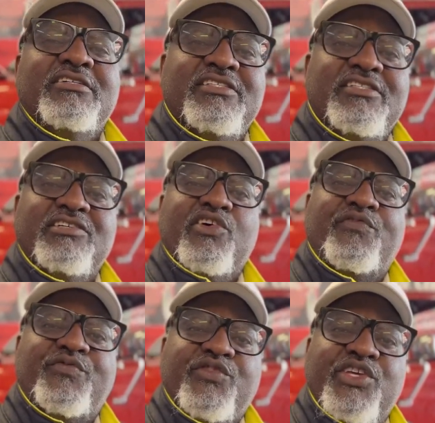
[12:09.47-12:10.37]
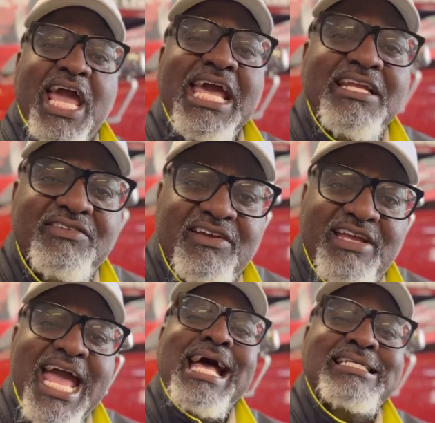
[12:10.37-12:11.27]
the
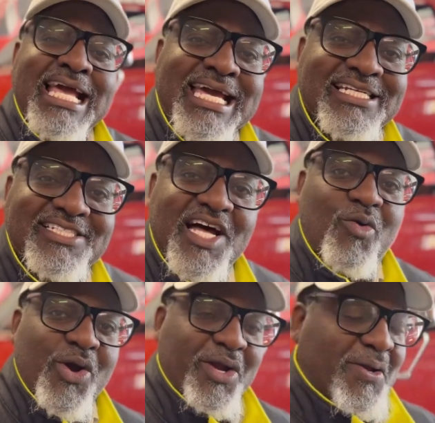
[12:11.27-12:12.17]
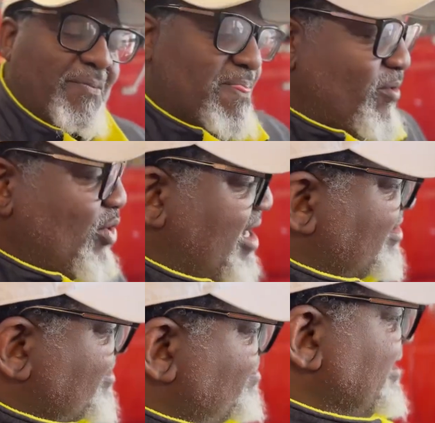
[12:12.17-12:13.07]
gas hand is not working.
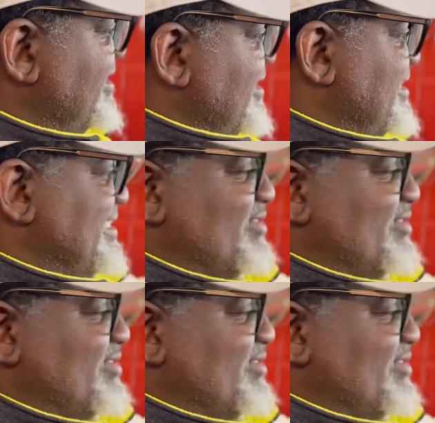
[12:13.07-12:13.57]
Well, it's